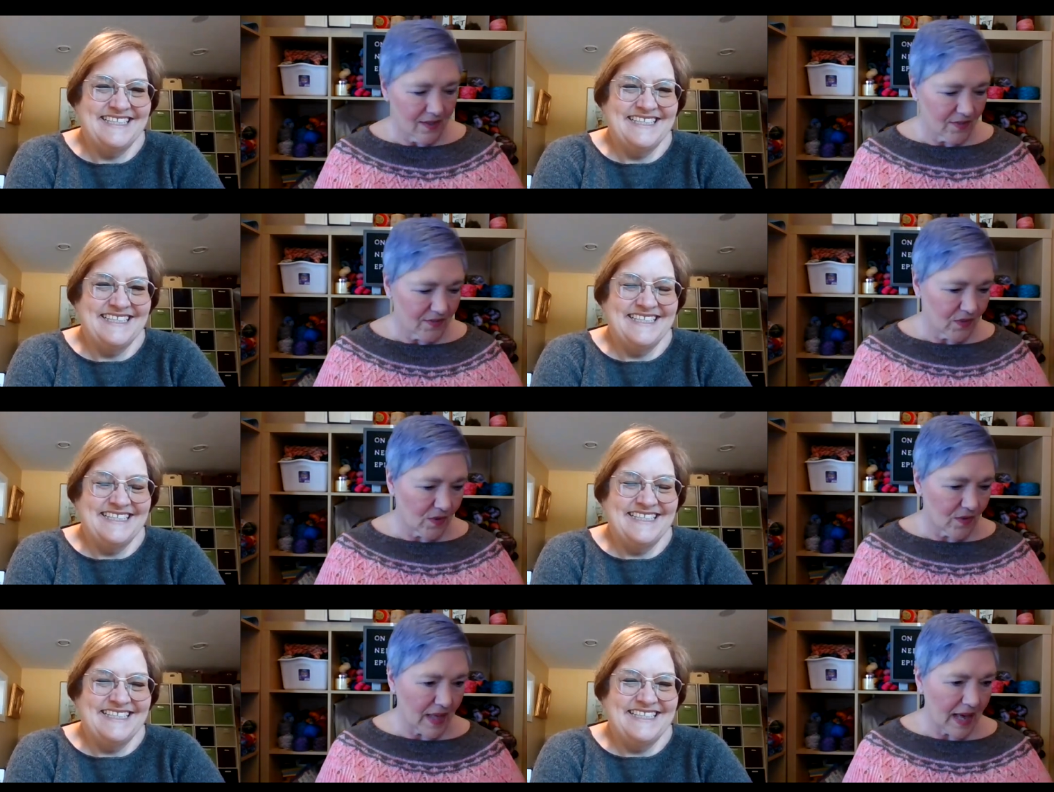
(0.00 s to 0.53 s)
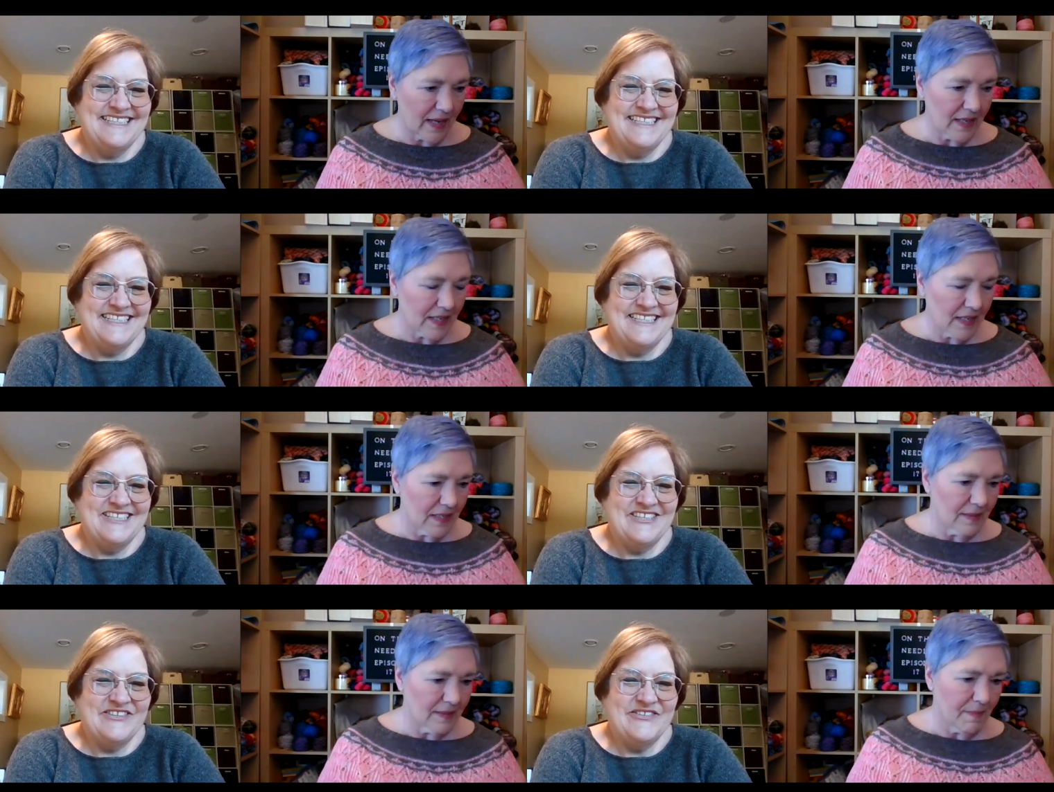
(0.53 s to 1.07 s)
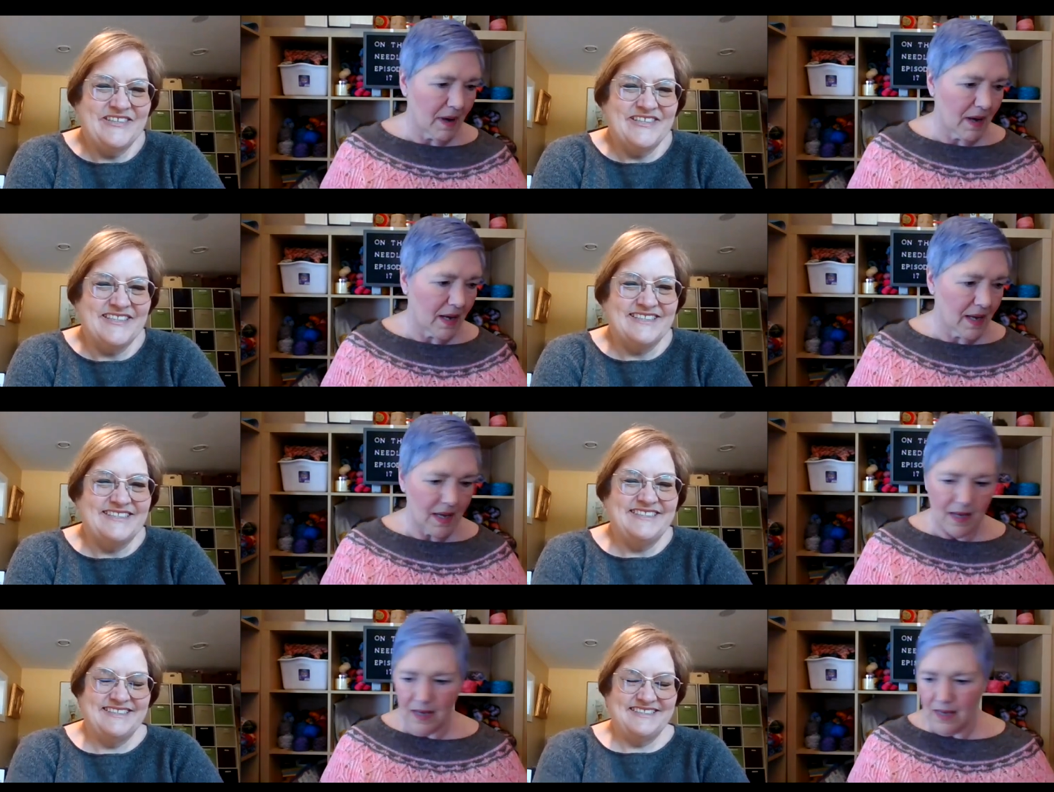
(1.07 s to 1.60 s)
Speaker 1: So that is cool.
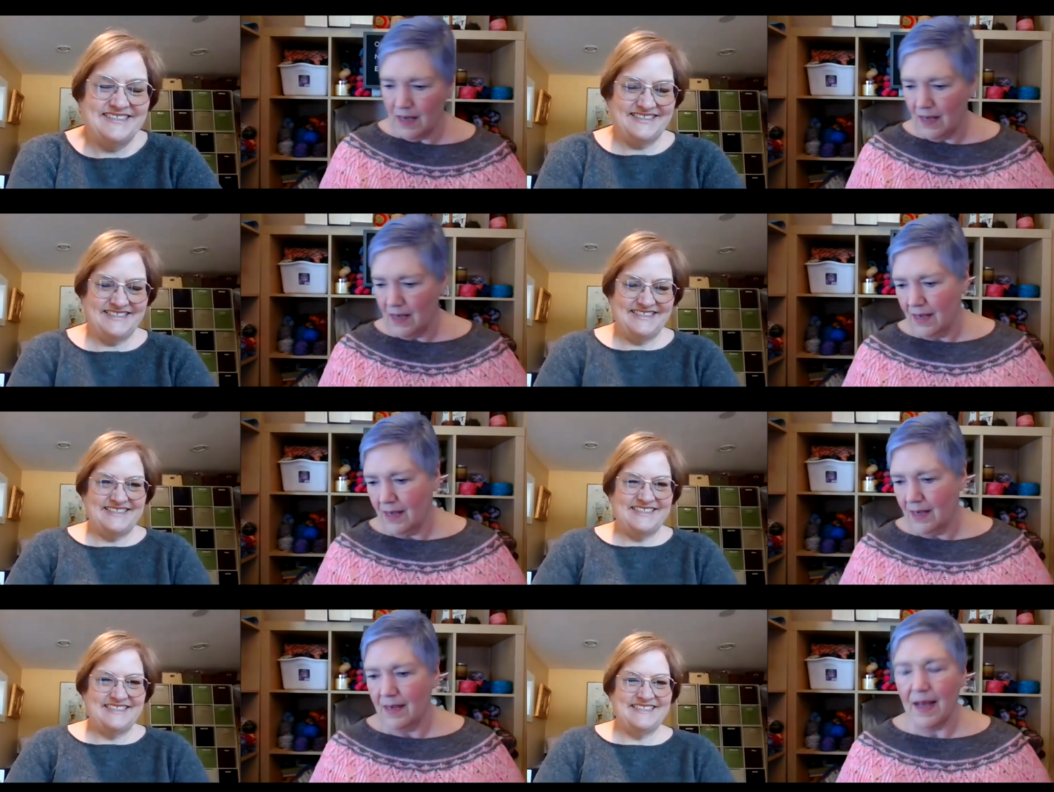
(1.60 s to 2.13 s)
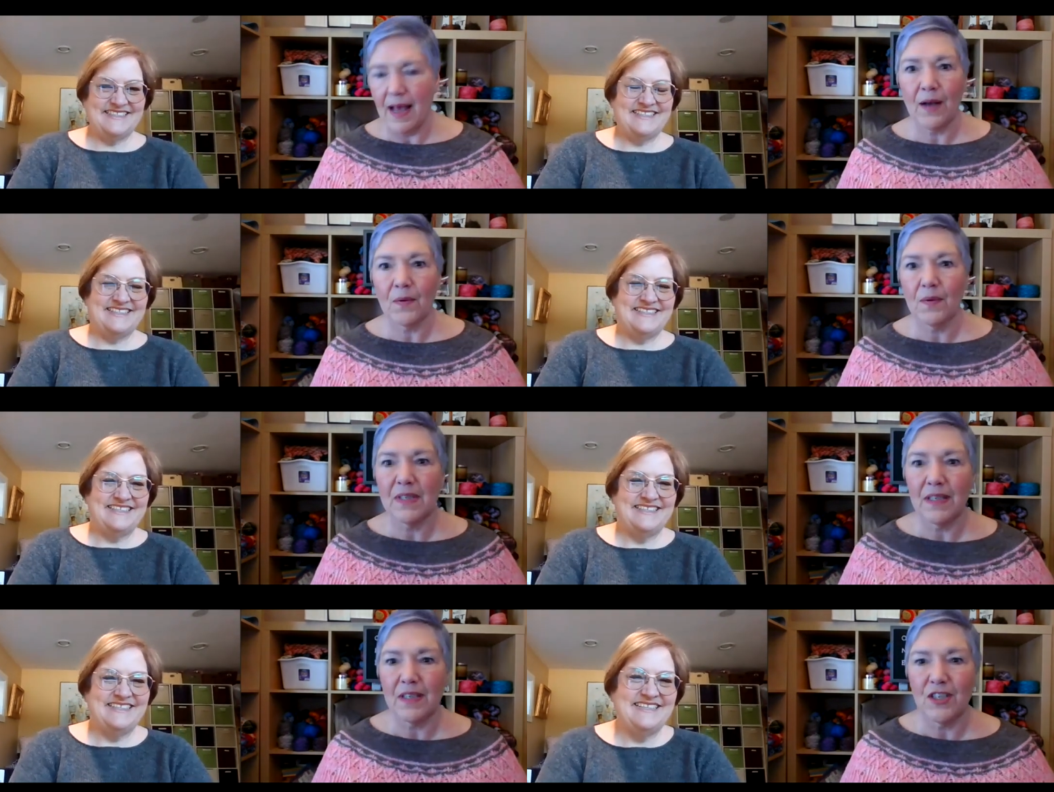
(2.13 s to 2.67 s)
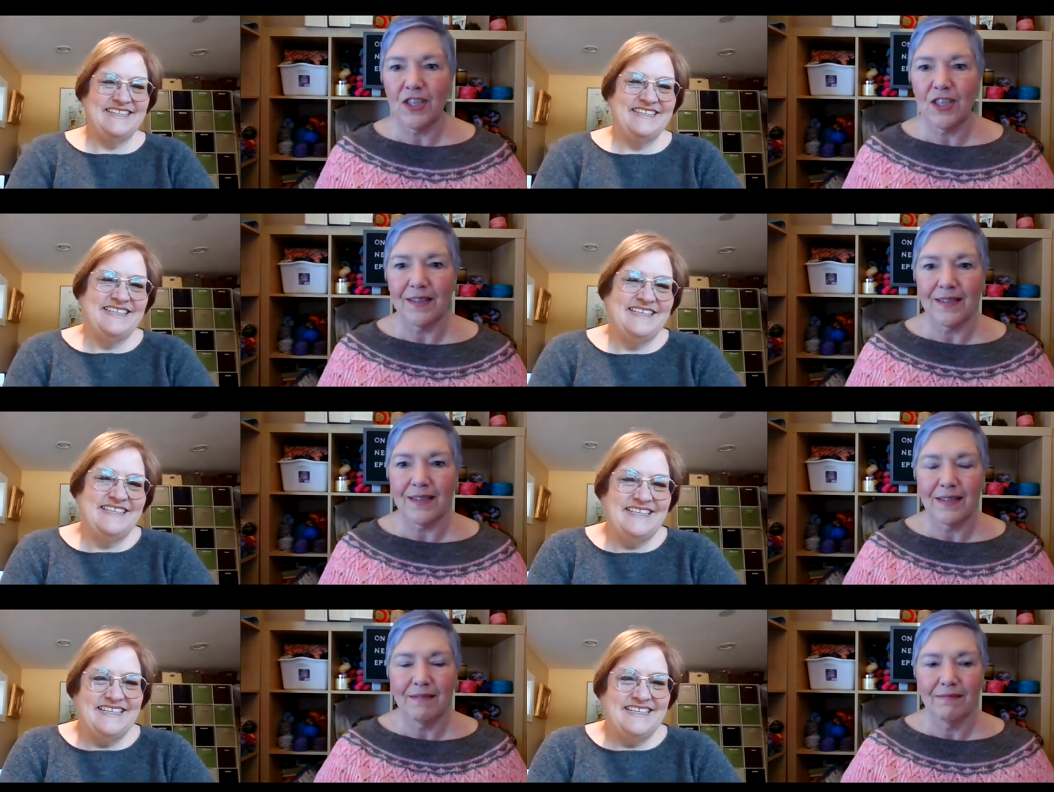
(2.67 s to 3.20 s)
my
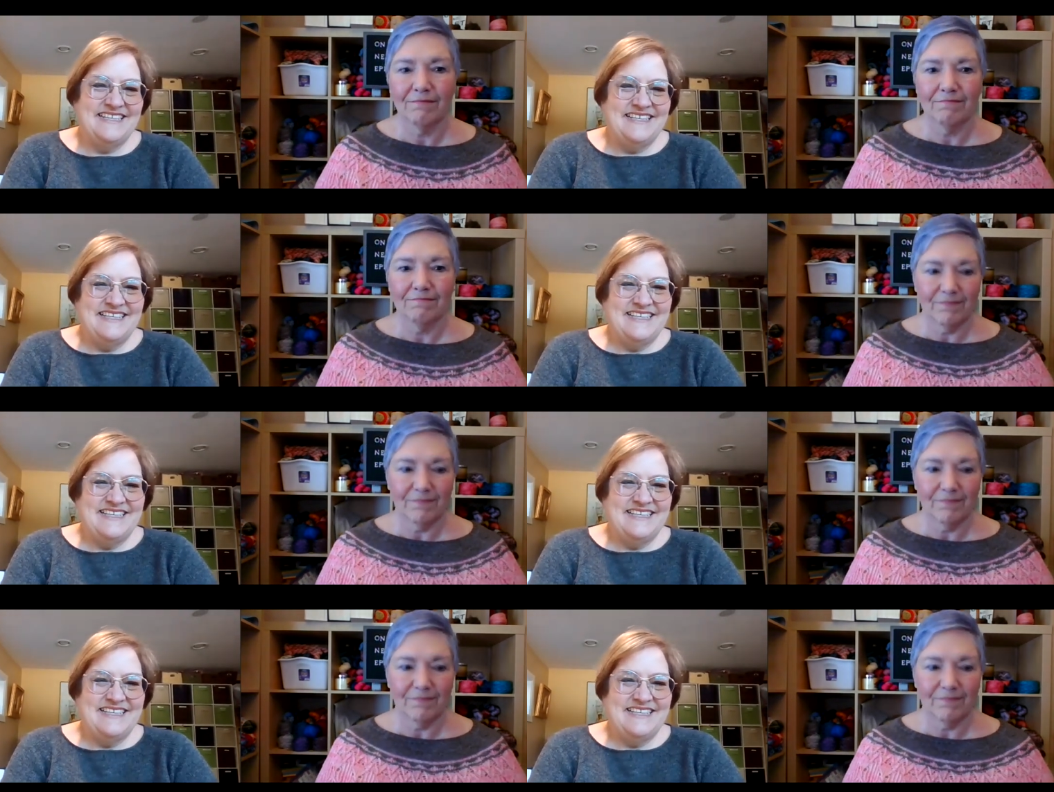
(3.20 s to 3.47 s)
acquisitions